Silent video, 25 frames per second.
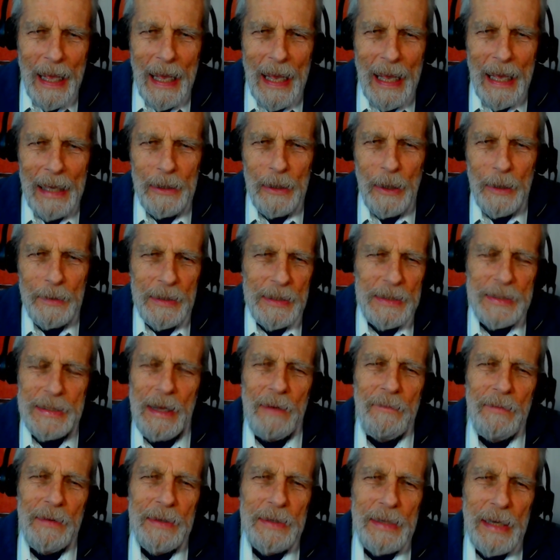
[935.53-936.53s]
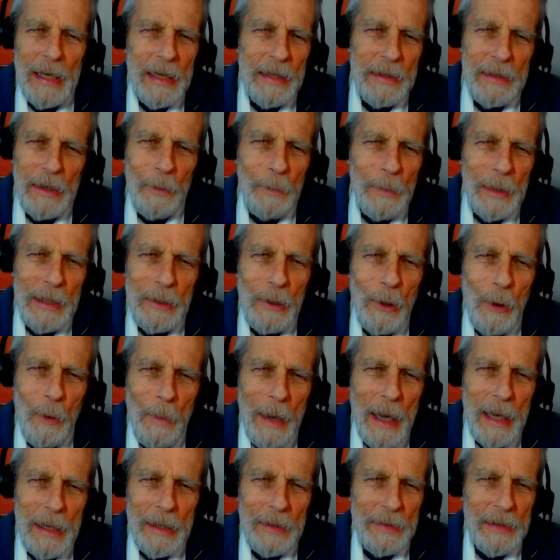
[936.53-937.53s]
and on the seventh day there'll be no
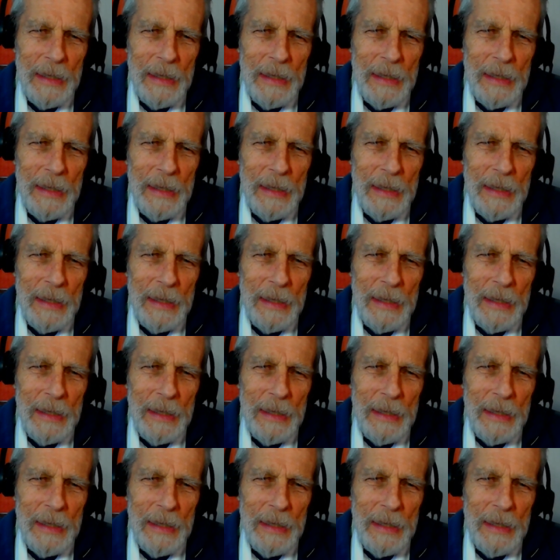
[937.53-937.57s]
manna.